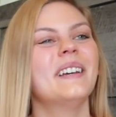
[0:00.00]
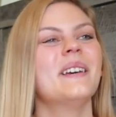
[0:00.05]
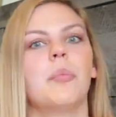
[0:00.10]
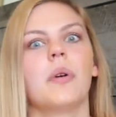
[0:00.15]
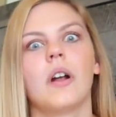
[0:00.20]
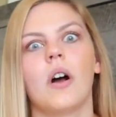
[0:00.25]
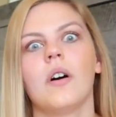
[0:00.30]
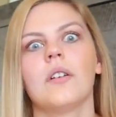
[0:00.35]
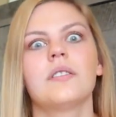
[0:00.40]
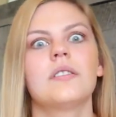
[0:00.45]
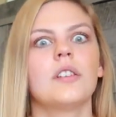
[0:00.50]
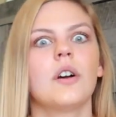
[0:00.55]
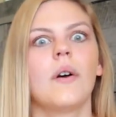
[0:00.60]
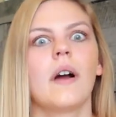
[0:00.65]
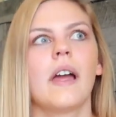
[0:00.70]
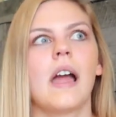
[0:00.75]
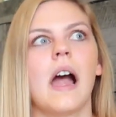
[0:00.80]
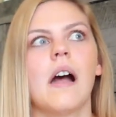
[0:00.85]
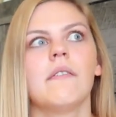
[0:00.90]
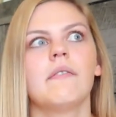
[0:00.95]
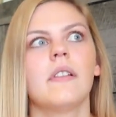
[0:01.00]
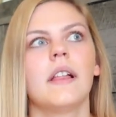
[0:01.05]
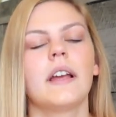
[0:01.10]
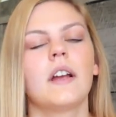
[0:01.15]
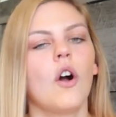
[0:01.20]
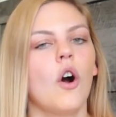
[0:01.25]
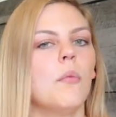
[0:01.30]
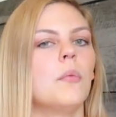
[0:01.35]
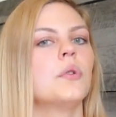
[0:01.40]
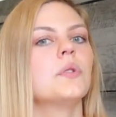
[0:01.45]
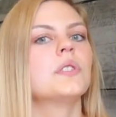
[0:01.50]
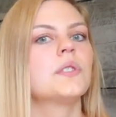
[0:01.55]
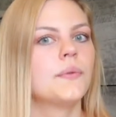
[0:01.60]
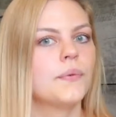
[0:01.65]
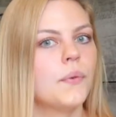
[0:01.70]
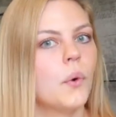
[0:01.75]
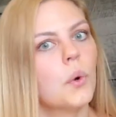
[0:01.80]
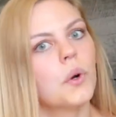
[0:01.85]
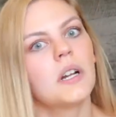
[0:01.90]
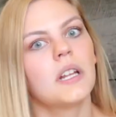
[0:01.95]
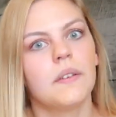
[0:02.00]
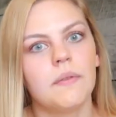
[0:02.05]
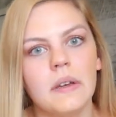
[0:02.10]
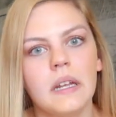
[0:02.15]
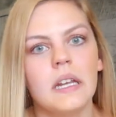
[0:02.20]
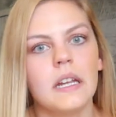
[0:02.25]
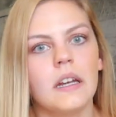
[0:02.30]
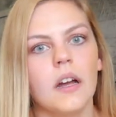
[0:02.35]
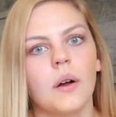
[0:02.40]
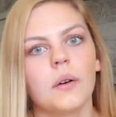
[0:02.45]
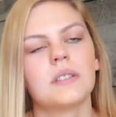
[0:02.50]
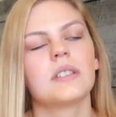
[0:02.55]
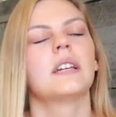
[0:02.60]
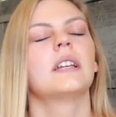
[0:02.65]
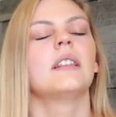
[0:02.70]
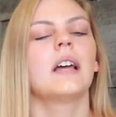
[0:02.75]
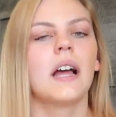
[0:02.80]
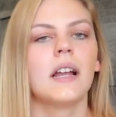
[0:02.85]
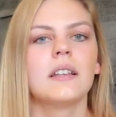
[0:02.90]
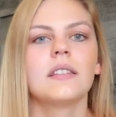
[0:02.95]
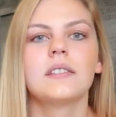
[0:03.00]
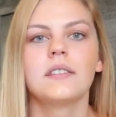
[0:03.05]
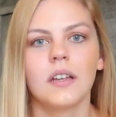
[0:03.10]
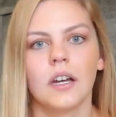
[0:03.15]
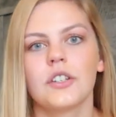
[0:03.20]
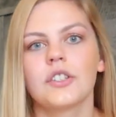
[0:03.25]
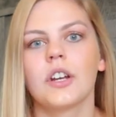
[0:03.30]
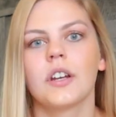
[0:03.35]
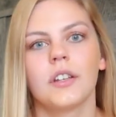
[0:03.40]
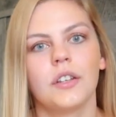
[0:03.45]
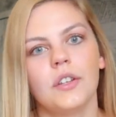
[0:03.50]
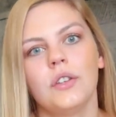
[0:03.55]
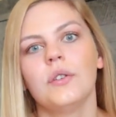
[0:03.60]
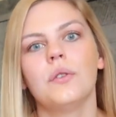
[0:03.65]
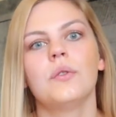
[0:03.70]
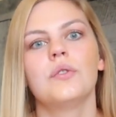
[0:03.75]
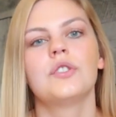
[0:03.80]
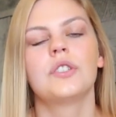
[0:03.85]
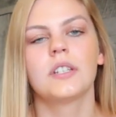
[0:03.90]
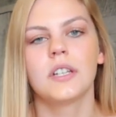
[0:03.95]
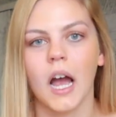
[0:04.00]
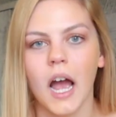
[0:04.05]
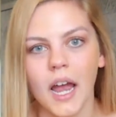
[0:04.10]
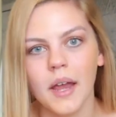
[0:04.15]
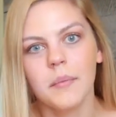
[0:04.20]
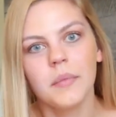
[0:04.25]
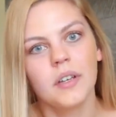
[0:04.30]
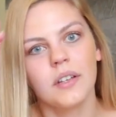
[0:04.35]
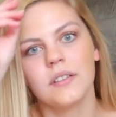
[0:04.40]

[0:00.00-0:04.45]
But also I have like almost 40 videos. Like that is such a huge time